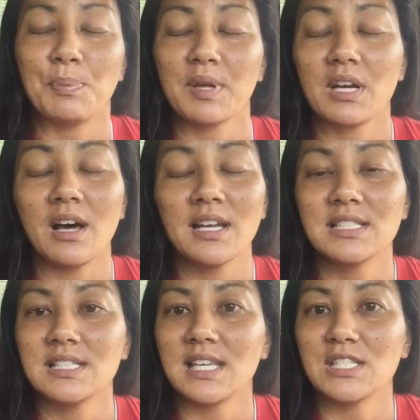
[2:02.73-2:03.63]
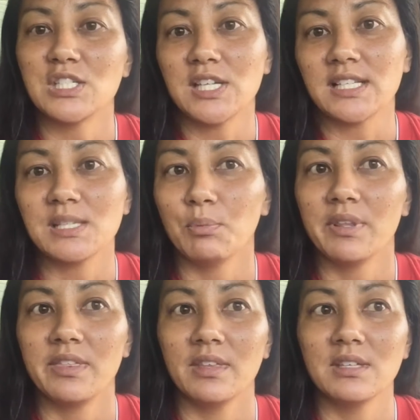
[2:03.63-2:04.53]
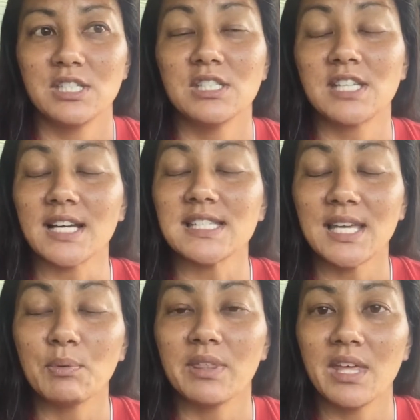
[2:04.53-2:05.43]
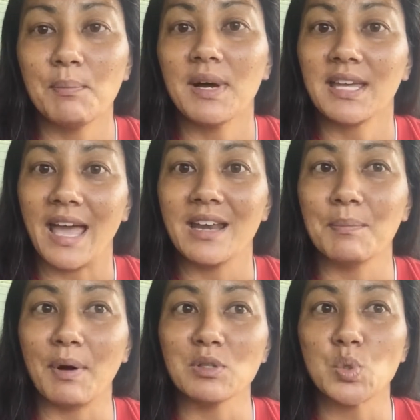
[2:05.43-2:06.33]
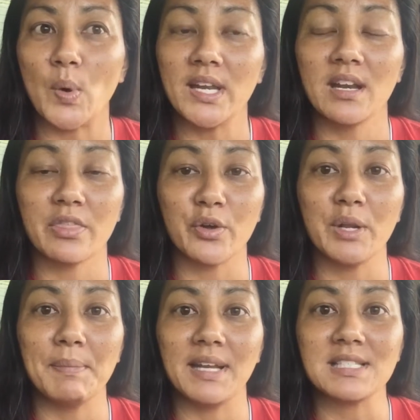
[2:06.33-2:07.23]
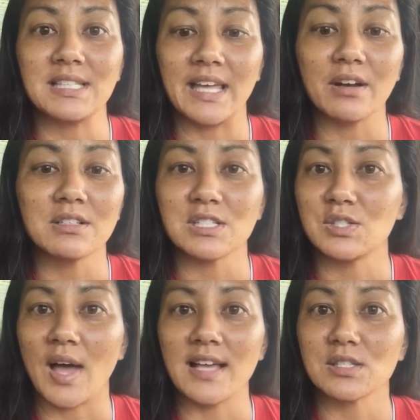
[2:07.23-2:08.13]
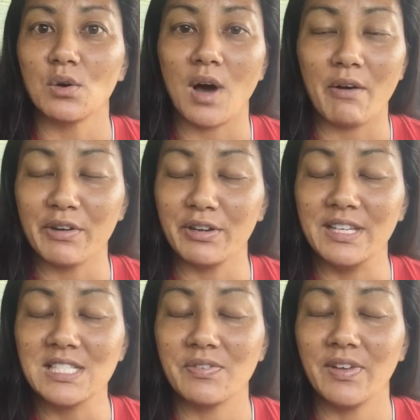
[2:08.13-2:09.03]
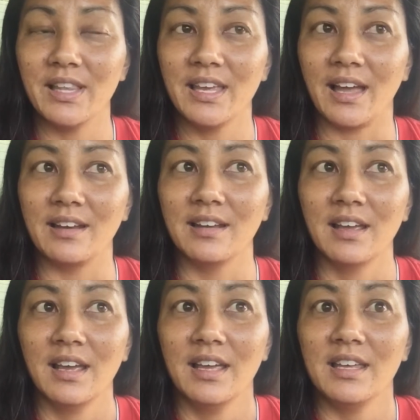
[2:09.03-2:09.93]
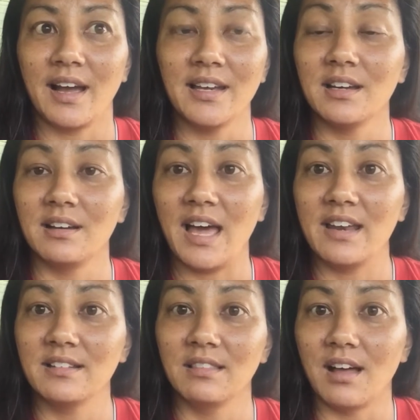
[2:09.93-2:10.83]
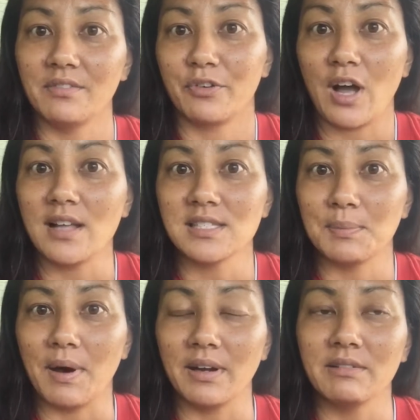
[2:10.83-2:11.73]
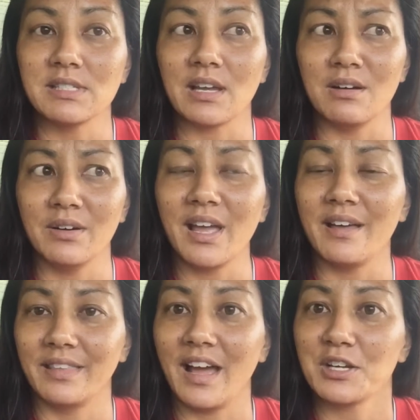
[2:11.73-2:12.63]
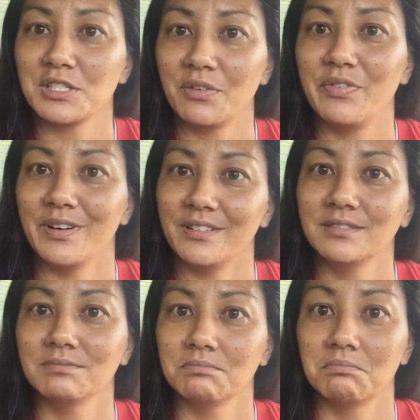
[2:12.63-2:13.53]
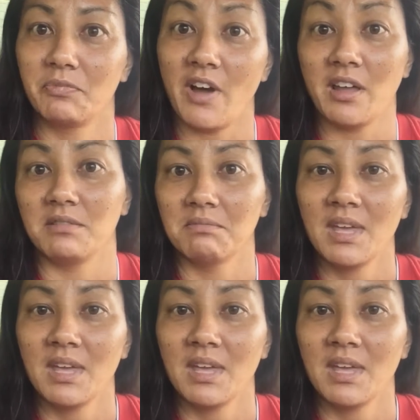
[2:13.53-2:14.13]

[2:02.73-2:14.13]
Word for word: put it on and she said she checked in with she checked in with him again about 20 to 30 minutes later just to ask, oh, how are your knees feeling? And he kind of had forgotten about it. He's like, oh yeah, they actually feel fine.